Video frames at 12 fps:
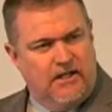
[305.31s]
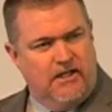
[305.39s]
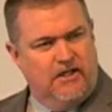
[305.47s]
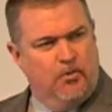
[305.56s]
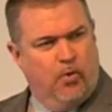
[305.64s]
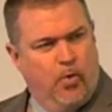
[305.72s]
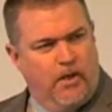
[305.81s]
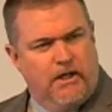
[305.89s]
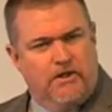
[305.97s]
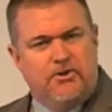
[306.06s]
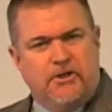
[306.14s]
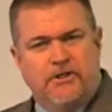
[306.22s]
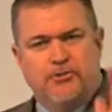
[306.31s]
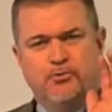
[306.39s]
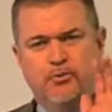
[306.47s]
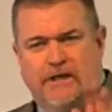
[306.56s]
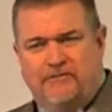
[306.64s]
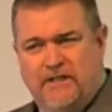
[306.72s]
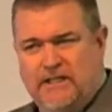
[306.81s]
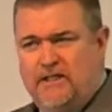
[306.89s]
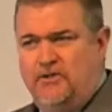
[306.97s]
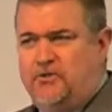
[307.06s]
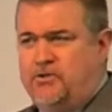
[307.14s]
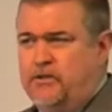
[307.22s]
in which His
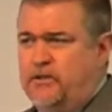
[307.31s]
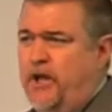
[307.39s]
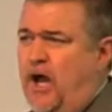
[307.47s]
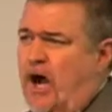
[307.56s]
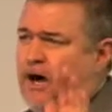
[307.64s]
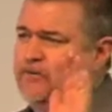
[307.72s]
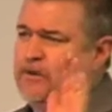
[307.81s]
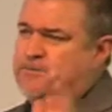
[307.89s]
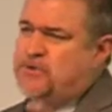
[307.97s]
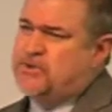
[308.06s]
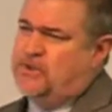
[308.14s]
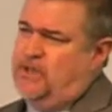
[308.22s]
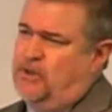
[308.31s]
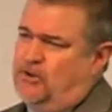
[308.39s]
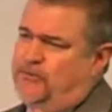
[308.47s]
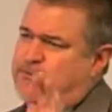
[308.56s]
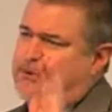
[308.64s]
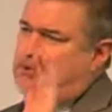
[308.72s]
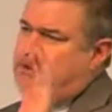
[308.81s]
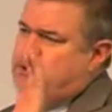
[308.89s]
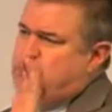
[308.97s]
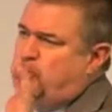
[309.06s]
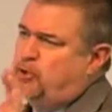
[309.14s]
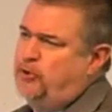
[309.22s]
revelation of Himself to
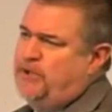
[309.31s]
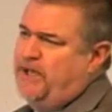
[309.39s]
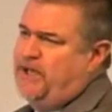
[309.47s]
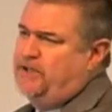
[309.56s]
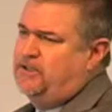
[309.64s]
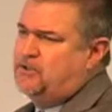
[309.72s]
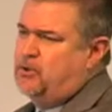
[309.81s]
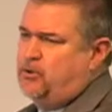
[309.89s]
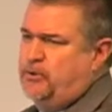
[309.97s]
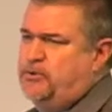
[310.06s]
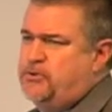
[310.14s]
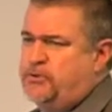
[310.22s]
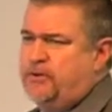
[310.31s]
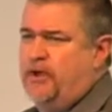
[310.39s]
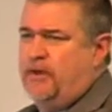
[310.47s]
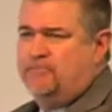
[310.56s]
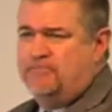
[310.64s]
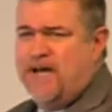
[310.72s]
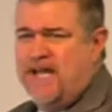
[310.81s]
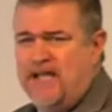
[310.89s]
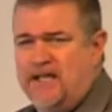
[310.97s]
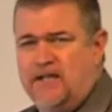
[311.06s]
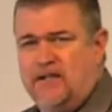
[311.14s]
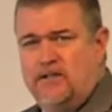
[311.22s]
His created creature
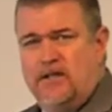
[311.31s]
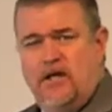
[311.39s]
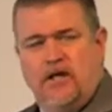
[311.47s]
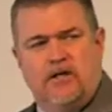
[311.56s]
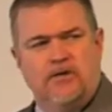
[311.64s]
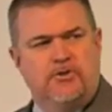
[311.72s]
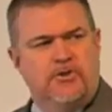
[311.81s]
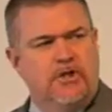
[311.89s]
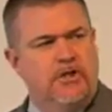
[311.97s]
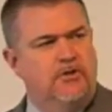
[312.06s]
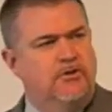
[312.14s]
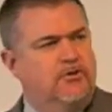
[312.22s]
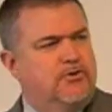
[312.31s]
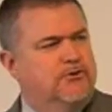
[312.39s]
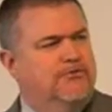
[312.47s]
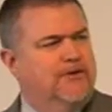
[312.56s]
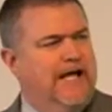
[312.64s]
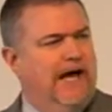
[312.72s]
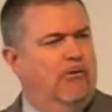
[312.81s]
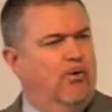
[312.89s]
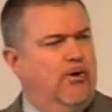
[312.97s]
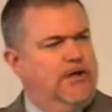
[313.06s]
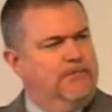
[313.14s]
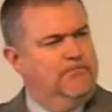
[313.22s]
man continues to
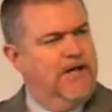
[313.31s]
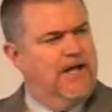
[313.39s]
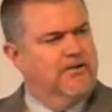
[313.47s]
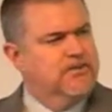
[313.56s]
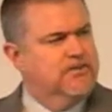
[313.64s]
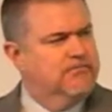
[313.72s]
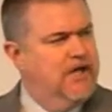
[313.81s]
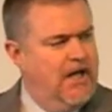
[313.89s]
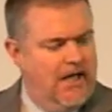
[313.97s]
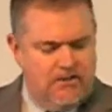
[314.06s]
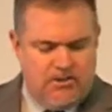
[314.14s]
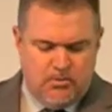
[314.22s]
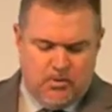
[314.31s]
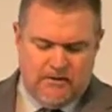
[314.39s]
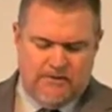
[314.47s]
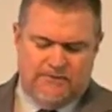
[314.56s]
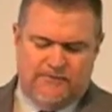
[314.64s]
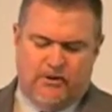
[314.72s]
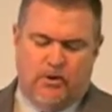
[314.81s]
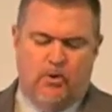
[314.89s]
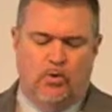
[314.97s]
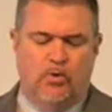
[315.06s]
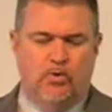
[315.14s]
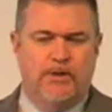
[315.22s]
flower and blossom and to
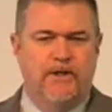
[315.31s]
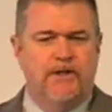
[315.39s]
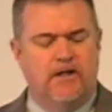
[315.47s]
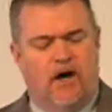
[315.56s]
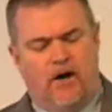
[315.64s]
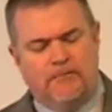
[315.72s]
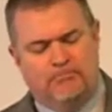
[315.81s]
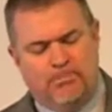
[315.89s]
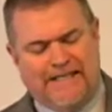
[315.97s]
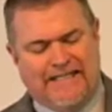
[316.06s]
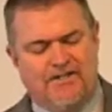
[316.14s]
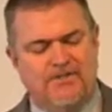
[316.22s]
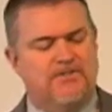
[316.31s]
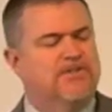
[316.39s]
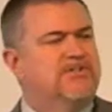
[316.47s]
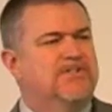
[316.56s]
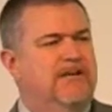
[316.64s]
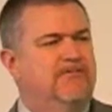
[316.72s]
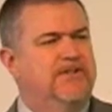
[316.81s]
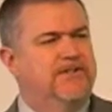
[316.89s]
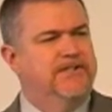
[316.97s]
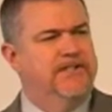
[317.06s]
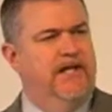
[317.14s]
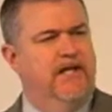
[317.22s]
unfold. God blessed the
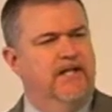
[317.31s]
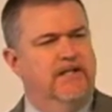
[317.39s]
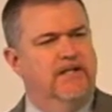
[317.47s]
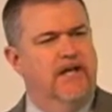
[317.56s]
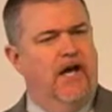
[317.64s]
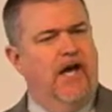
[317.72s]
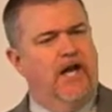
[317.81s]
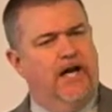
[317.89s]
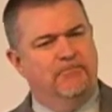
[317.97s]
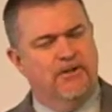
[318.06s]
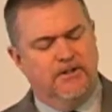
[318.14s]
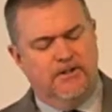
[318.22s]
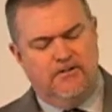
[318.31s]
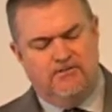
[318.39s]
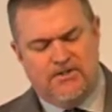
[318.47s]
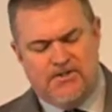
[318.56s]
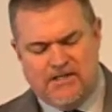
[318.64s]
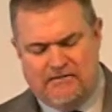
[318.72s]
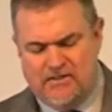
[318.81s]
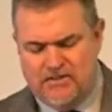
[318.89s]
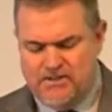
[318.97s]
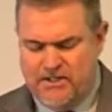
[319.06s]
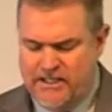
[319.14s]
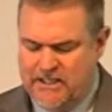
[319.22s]
seventh day, and I believe the
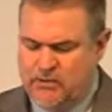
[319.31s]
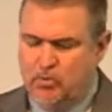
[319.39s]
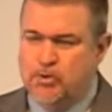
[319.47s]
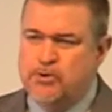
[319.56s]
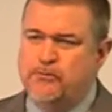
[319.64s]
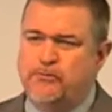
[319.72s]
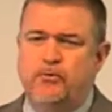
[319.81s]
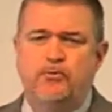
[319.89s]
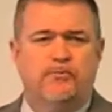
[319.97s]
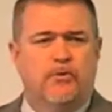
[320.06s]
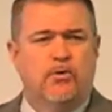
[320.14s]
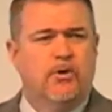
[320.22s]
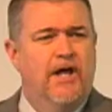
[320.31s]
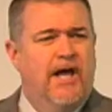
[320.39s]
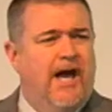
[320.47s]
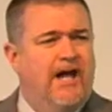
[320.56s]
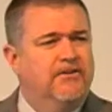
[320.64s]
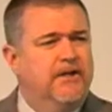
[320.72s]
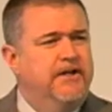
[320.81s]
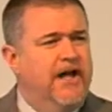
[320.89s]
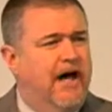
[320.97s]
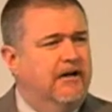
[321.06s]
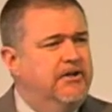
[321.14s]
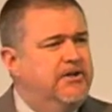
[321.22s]
seventh day was fruitful, and the
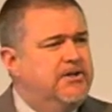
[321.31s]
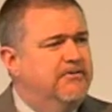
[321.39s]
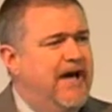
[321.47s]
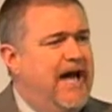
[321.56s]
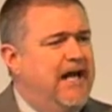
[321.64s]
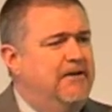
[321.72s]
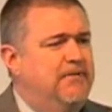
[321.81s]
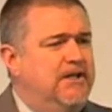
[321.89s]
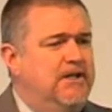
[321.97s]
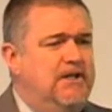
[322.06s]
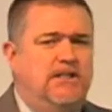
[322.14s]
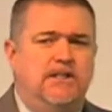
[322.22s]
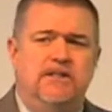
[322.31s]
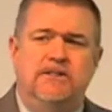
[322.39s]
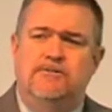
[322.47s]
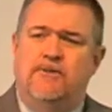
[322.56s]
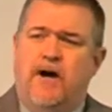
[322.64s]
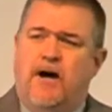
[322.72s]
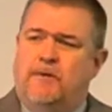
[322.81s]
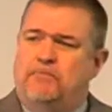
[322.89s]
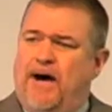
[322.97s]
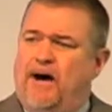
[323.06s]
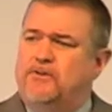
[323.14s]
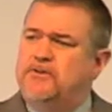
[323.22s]
knowledge of Adam and Eve
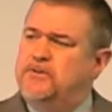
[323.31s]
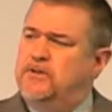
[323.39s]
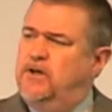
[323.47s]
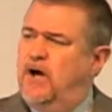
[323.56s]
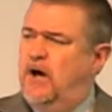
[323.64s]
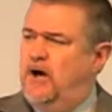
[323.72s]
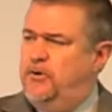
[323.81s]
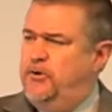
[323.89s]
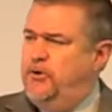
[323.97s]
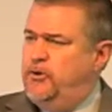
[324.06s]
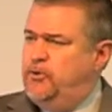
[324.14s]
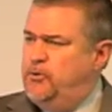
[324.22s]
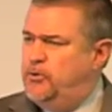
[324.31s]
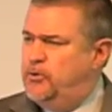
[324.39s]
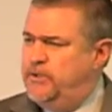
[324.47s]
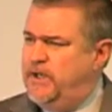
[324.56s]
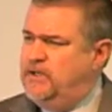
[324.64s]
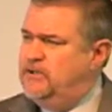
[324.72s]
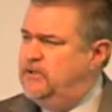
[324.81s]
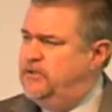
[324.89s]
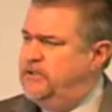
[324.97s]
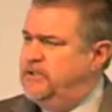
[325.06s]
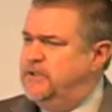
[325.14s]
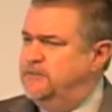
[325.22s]
about the God who created
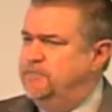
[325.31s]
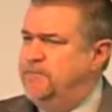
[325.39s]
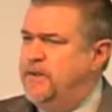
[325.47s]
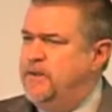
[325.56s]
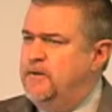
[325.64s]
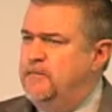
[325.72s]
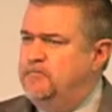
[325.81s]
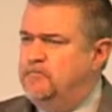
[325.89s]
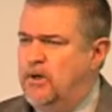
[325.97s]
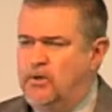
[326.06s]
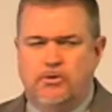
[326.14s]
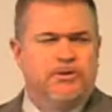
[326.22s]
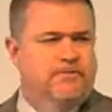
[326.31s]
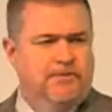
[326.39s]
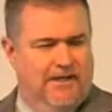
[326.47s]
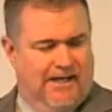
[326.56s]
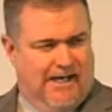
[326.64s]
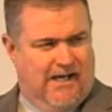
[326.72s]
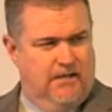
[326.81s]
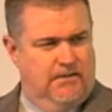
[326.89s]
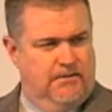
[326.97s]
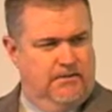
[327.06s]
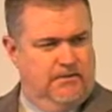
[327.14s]
them multiplied.